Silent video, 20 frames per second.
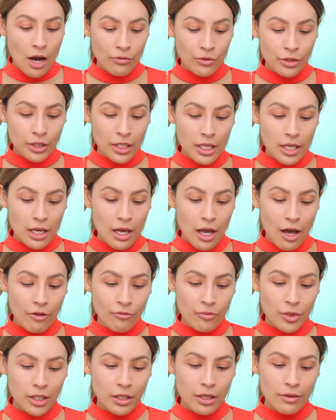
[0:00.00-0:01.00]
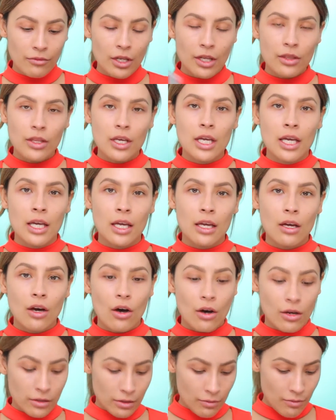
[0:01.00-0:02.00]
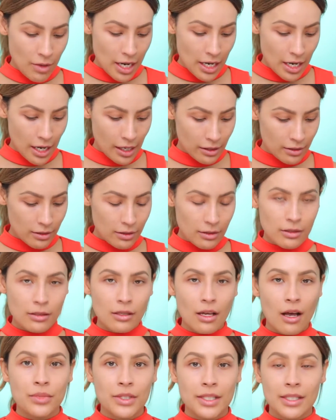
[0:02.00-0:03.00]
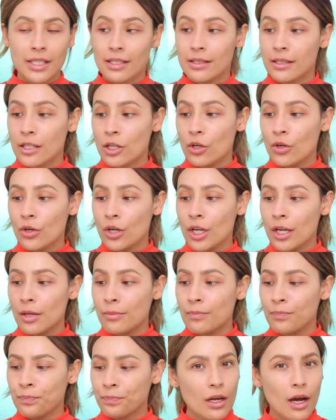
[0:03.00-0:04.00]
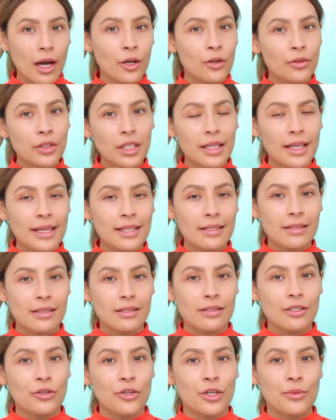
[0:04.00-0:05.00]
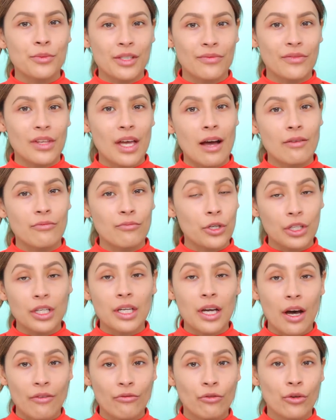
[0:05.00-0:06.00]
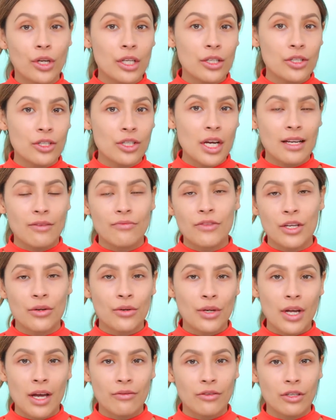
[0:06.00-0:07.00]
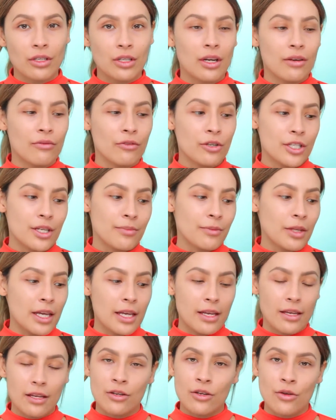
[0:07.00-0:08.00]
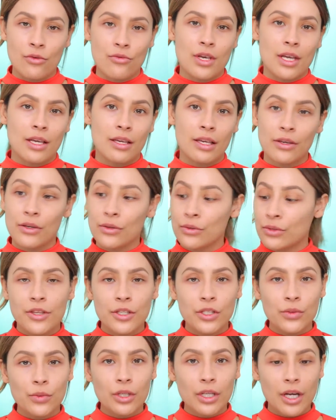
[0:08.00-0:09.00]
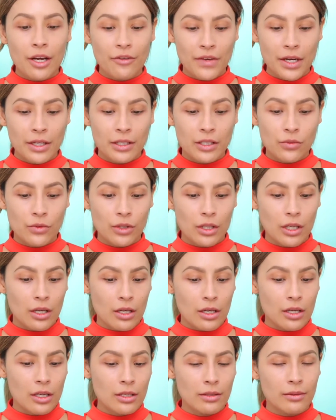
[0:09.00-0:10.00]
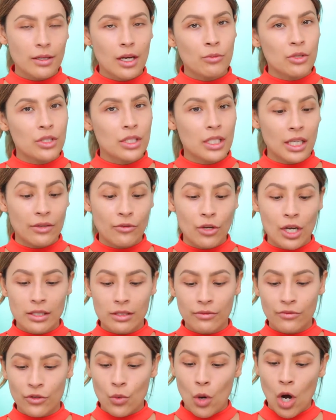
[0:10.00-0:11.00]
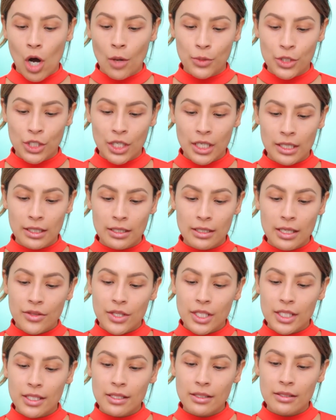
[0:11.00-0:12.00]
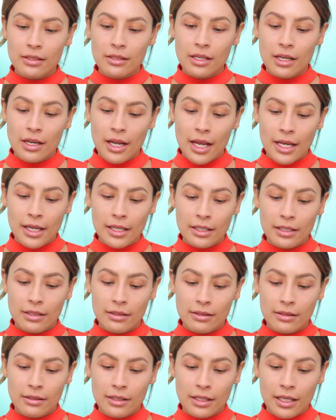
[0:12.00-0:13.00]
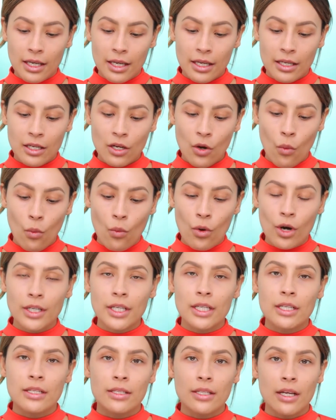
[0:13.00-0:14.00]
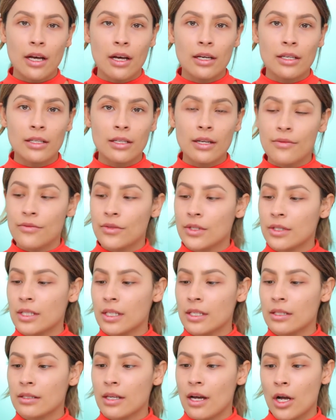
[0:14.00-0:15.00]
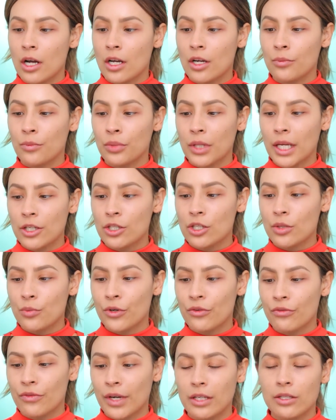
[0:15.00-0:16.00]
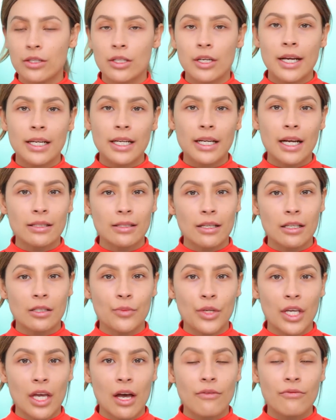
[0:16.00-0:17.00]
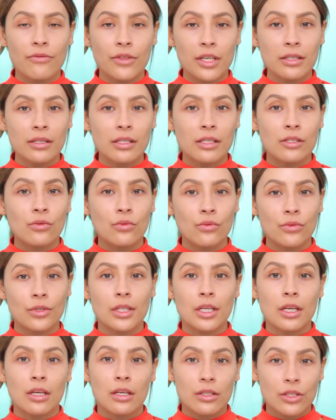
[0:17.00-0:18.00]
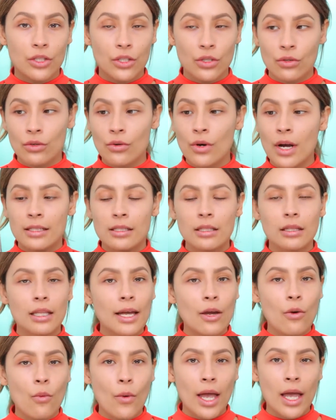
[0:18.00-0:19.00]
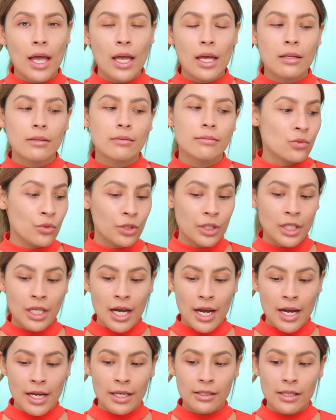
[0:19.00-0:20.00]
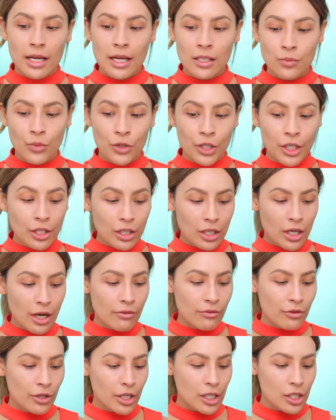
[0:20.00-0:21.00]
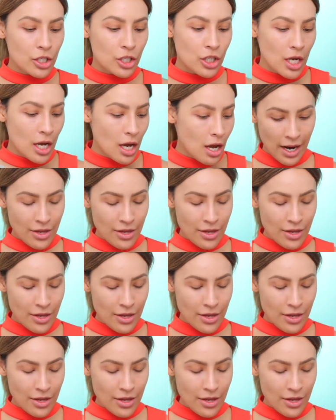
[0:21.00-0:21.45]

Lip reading: I really have been loving the IT Cosmetics CC cream. I only like CC creams if they have good coverage. If they don't have good coverage, I'm like, no thank you. This one I found is really good. I'm just gonna give you guys a few options. This is the Naked Skin One and Done. This is a complexion perfector and it has SPF. This is really good too. It's lightweight, it's really nice, has pretty good coverage.